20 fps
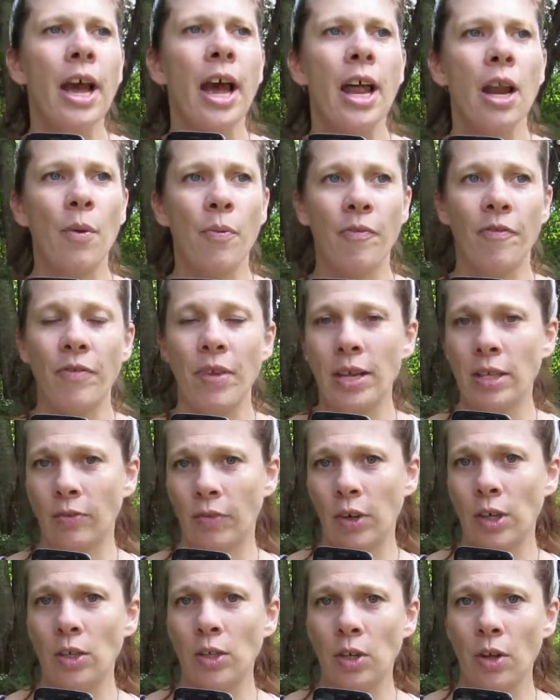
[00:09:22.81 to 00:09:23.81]
And as
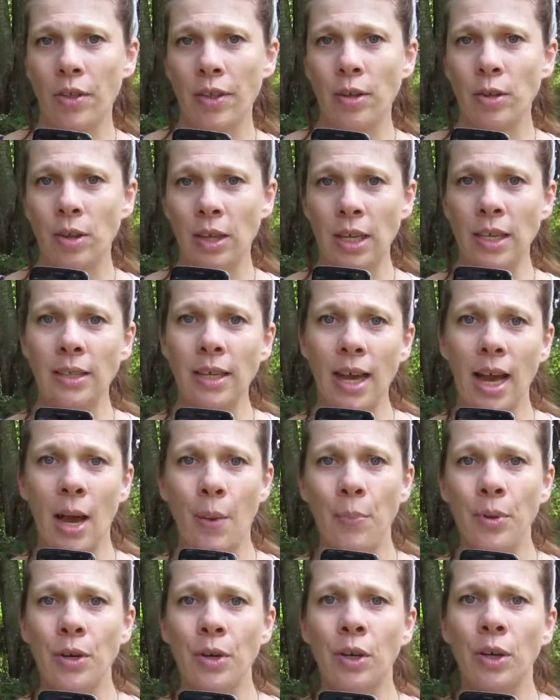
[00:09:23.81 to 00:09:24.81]
far as all the things that
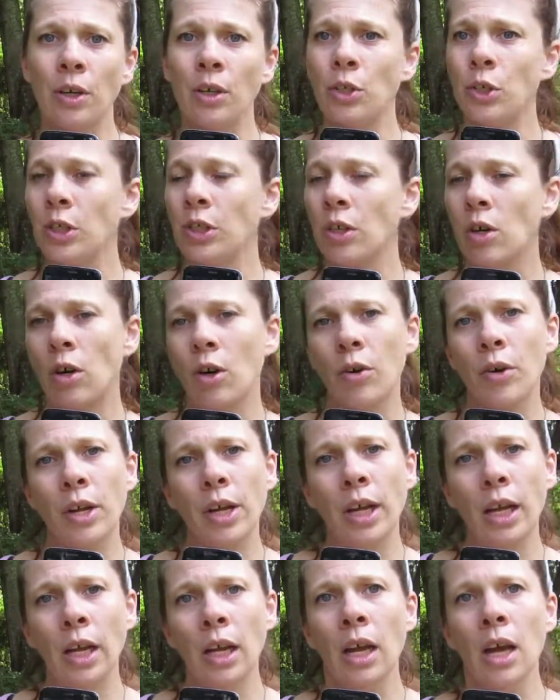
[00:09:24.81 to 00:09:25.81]
happened to her, she's
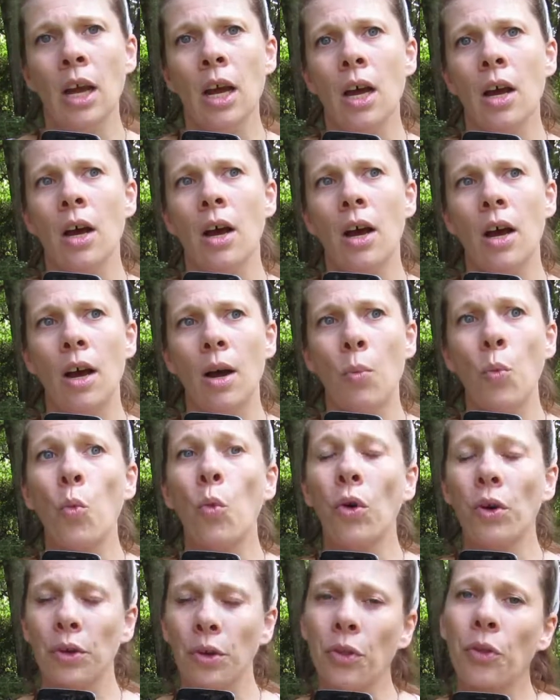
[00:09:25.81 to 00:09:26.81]
already
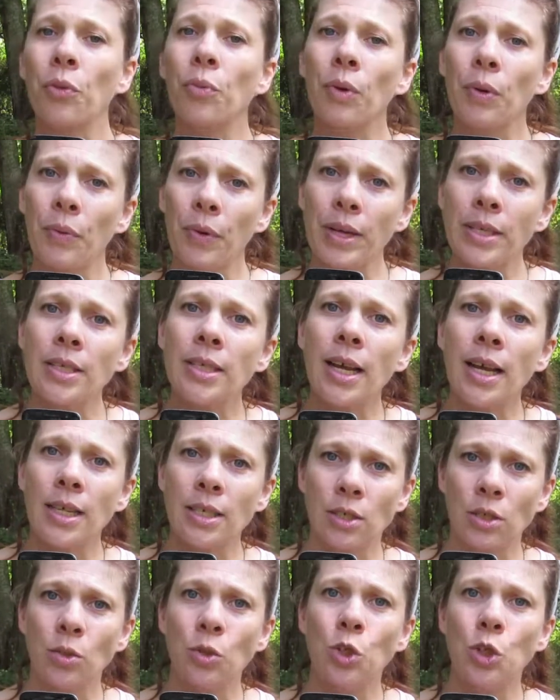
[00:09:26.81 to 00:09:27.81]
worked through it.
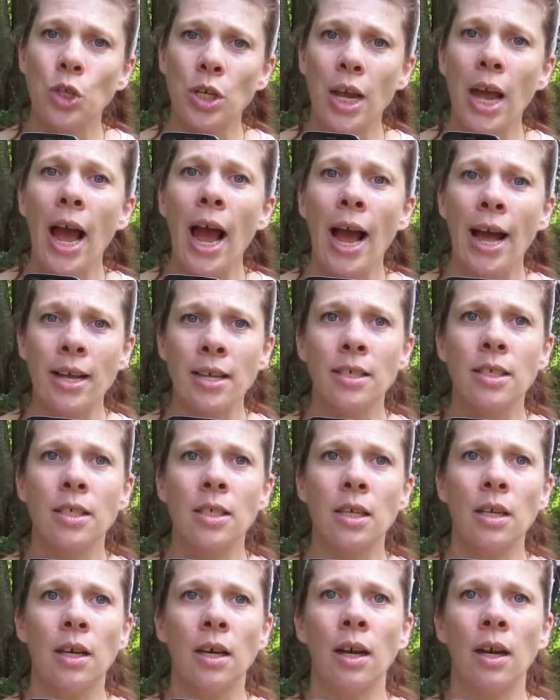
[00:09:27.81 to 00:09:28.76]
And so she has...